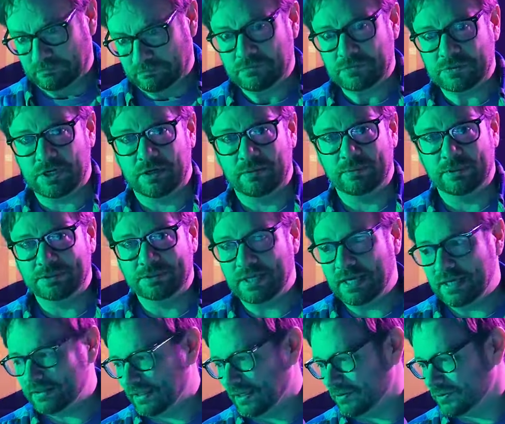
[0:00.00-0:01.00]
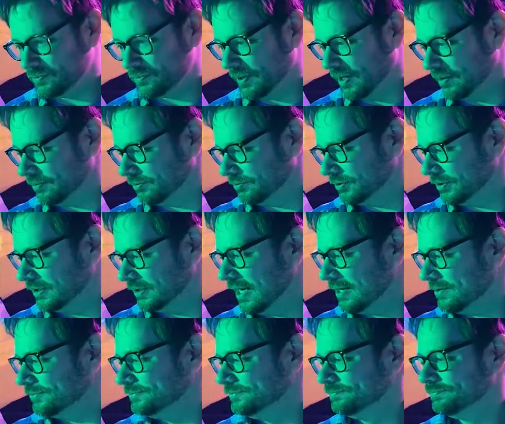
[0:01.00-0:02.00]
sorry about that. That was probably real
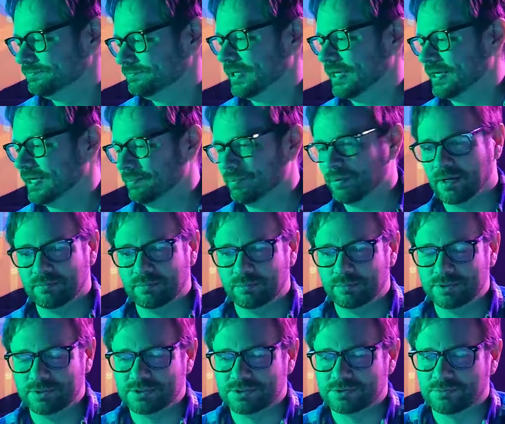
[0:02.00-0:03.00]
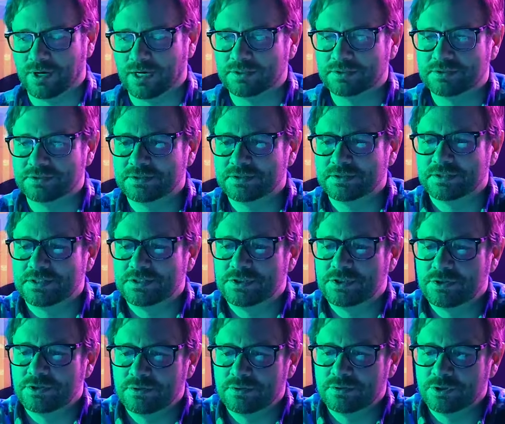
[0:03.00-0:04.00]
loud, and I probably just wrecked
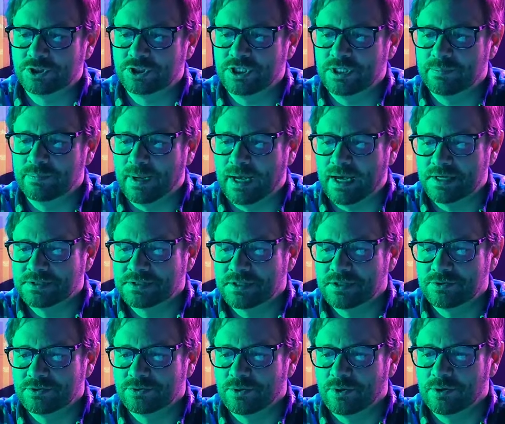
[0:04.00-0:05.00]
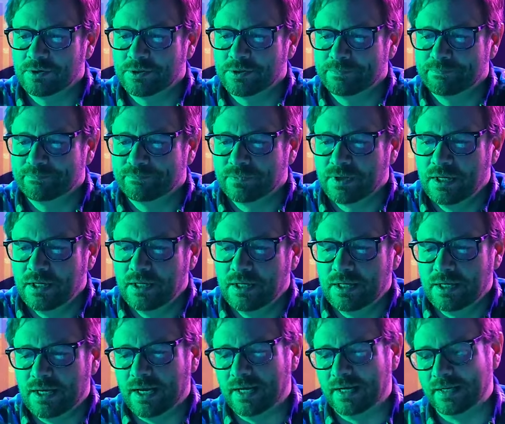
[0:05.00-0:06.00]
this cheap-ass controller.
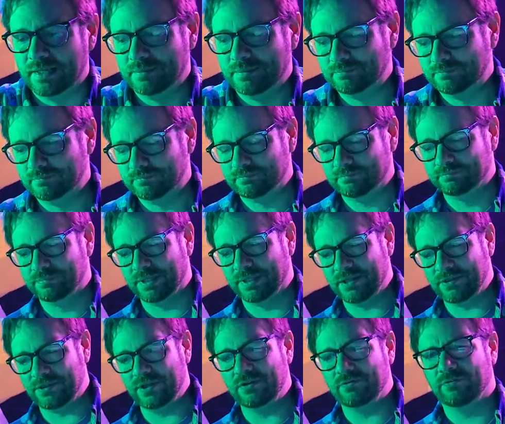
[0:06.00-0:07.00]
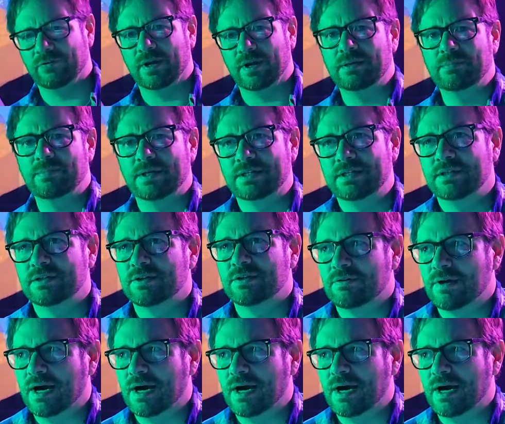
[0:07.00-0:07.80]
But I think for anybody, you know,